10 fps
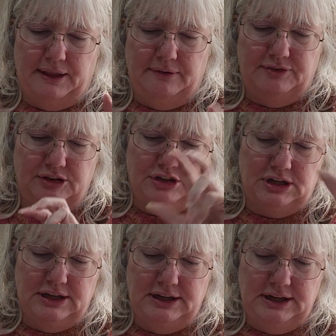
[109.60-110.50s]
fuchsia
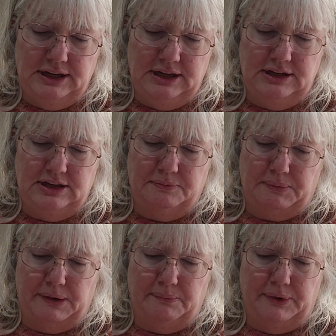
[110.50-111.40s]
leaning into
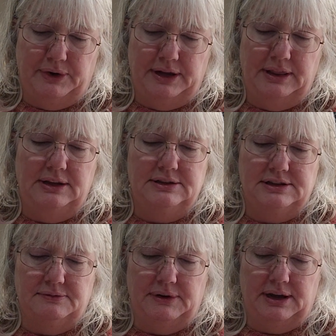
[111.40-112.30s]
purple and then
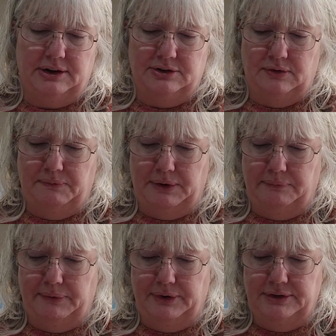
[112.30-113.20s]
some actual
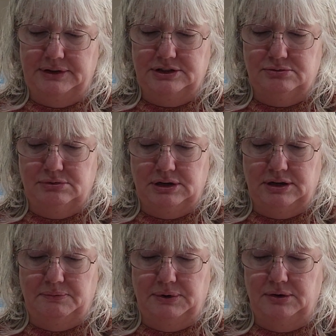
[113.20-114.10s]
purple. It's really
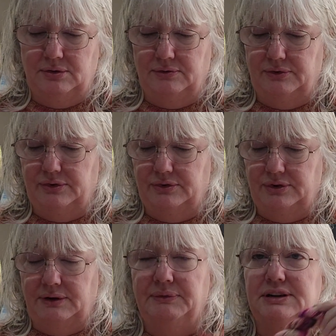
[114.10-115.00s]
beautiful.
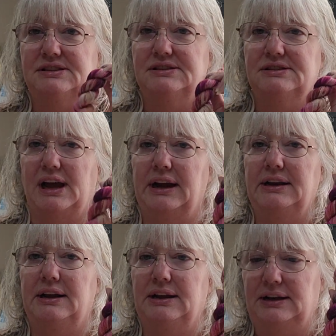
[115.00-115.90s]
I'm
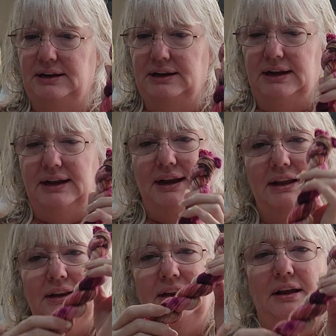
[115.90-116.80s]
excited.
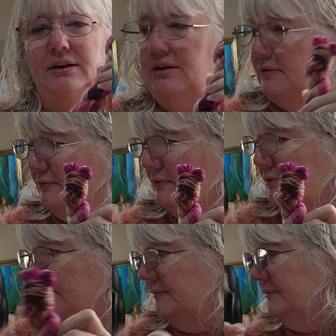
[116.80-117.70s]
And
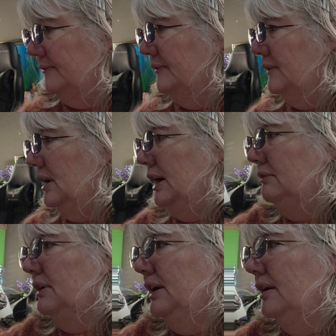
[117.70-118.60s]
I
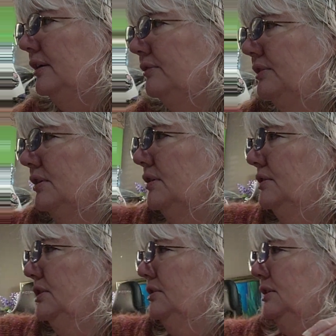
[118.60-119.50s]
ran out of
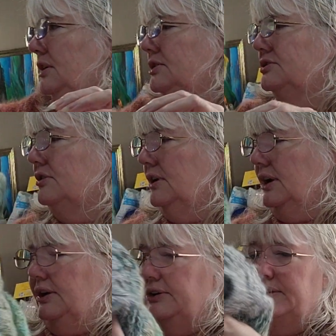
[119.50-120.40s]
yarn
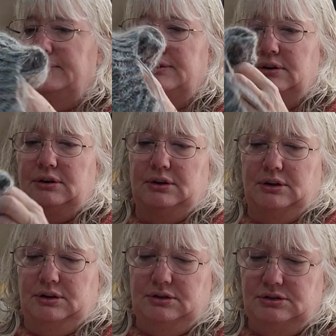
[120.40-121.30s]
yesterday,
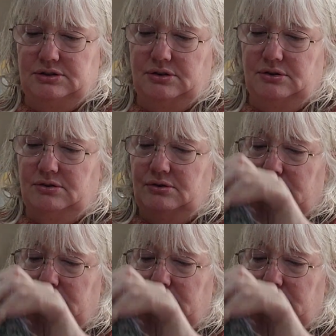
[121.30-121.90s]
so